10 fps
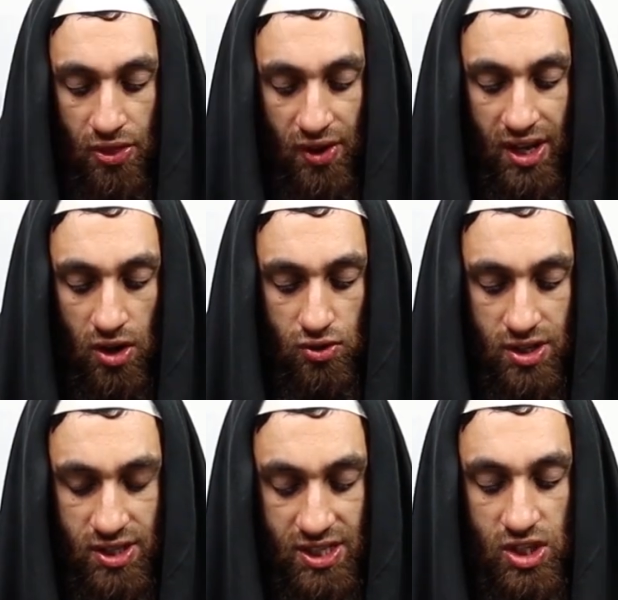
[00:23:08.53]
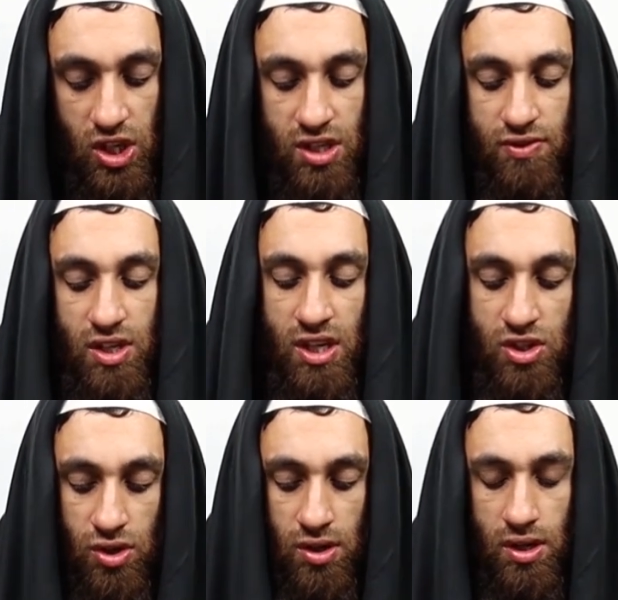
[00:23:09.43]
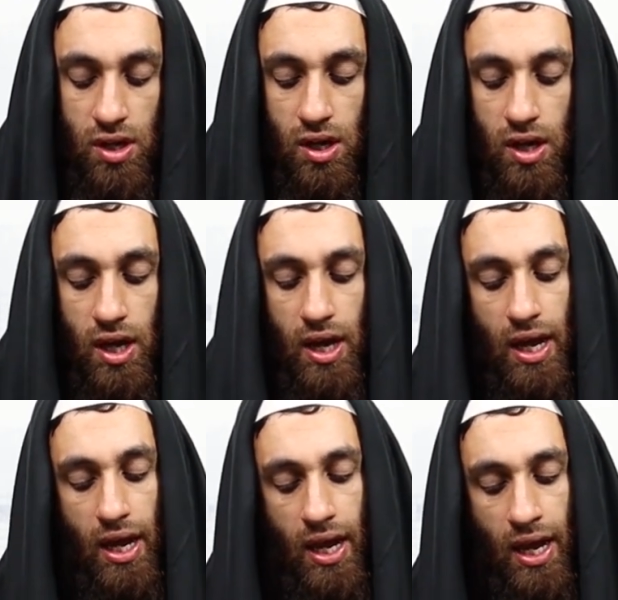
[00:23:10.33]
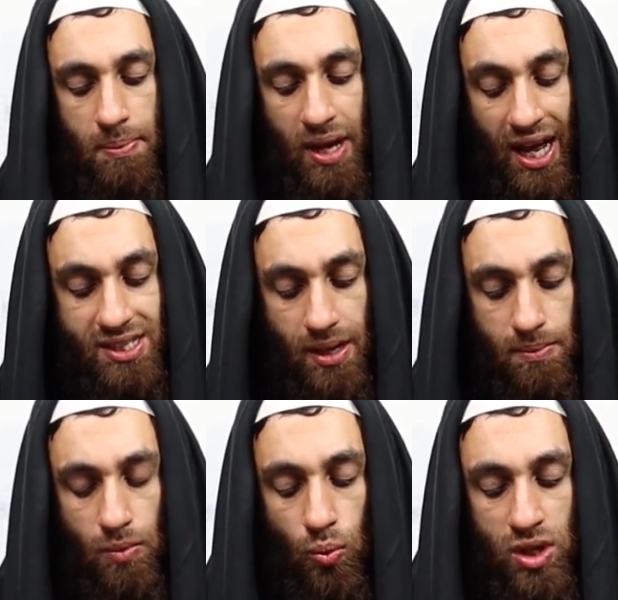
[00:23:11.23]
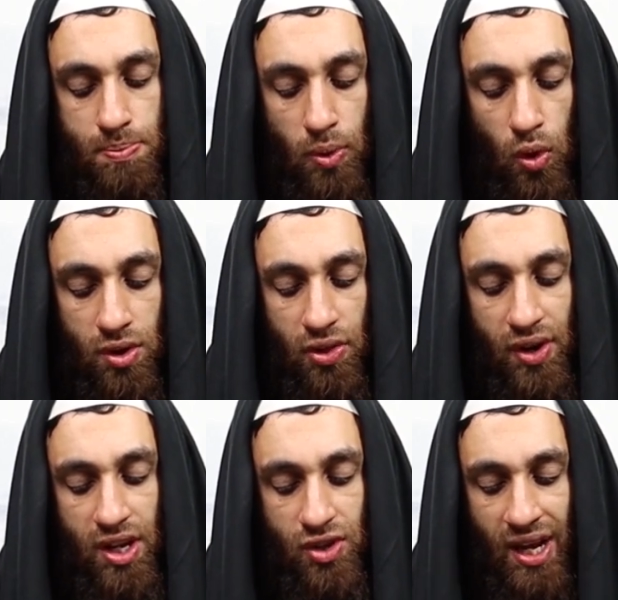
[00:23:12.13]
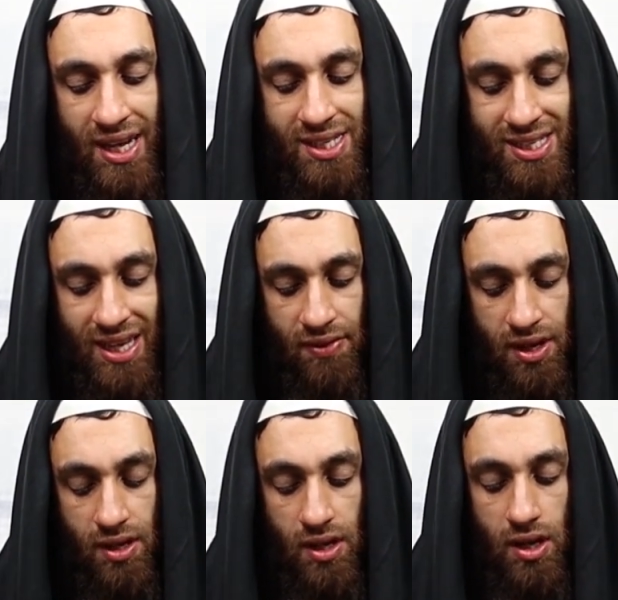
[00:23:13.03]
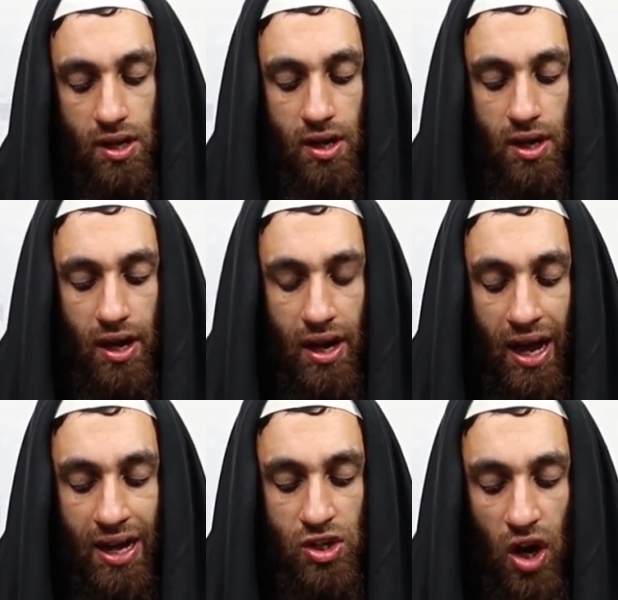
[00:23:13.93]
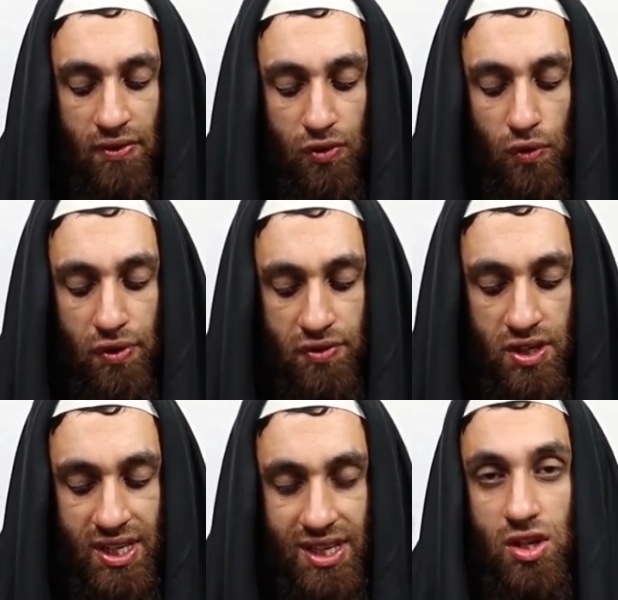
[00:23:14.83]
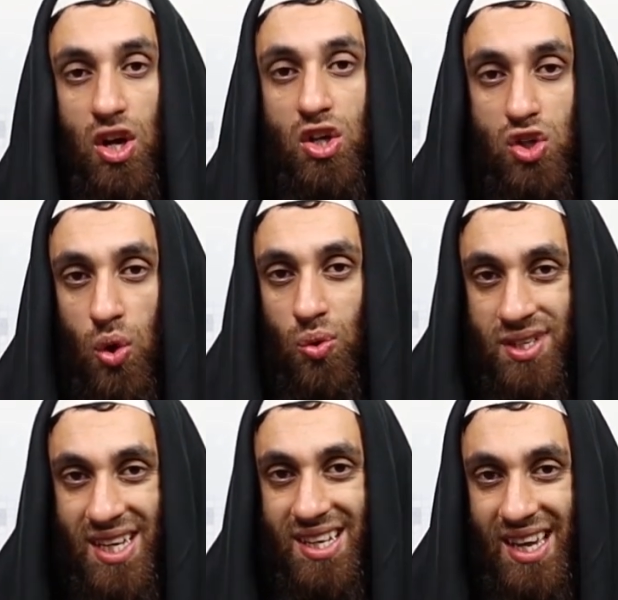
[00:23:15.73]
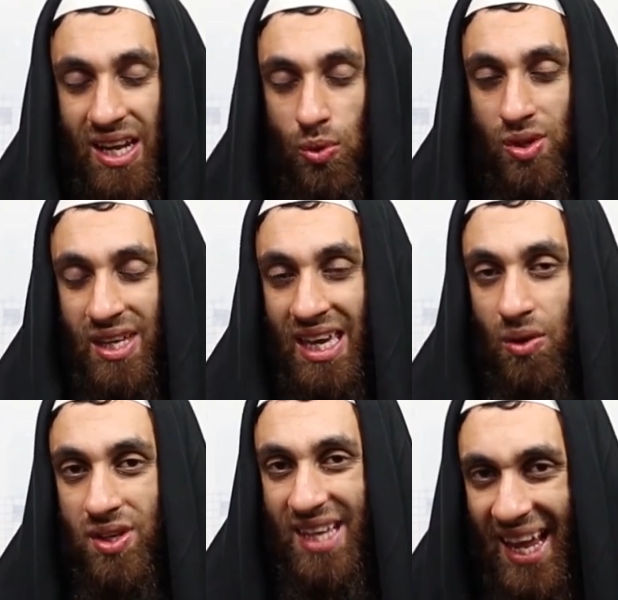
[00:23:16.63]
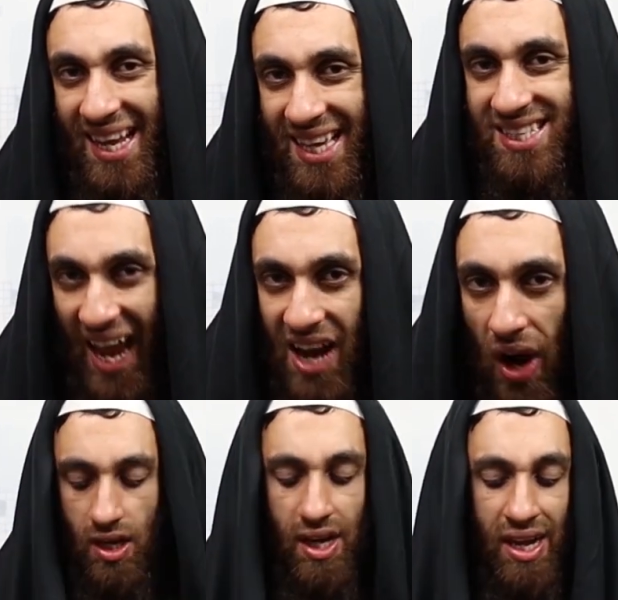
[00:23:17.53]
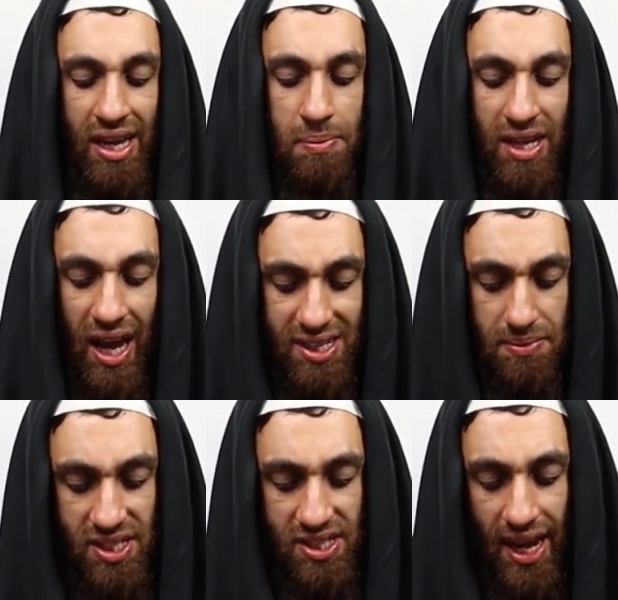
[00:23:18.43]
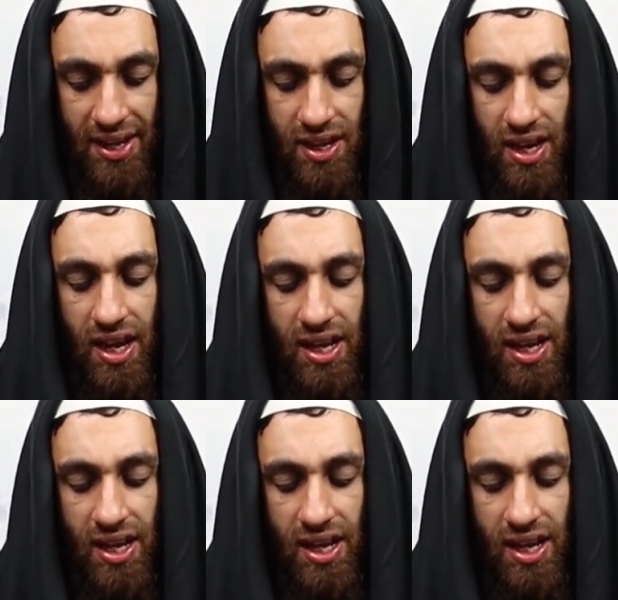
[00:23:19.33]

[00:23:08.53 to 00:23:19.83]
360 years after the Hijrah. Ibn Hazm was born 387 and died 456. So he was in his era. Now Ibn Hazm is saying